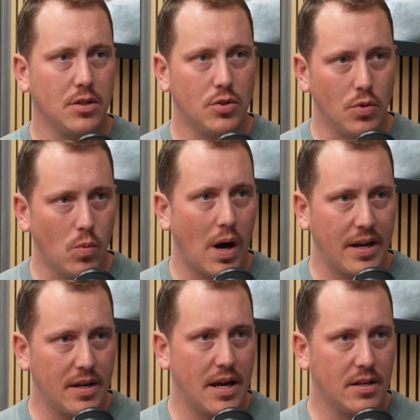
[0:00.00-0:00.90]
too wide
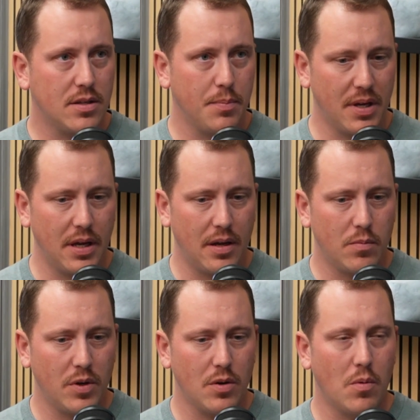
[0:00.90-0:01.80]
a net to begin.
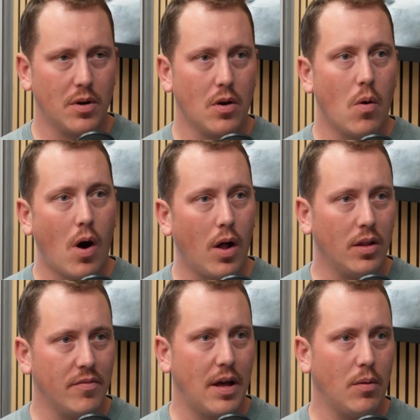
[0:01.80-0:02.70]
We don't want to go all
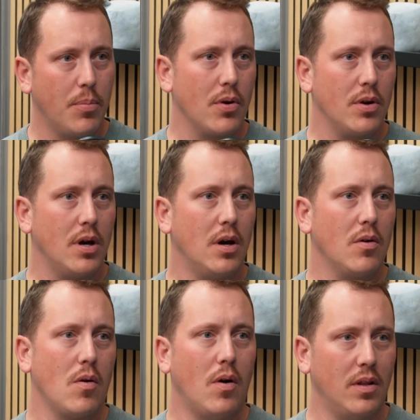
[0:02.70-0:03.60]
of Alberta
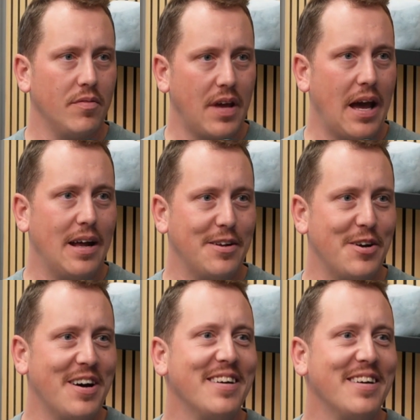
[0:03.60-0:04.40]
or all of Canada.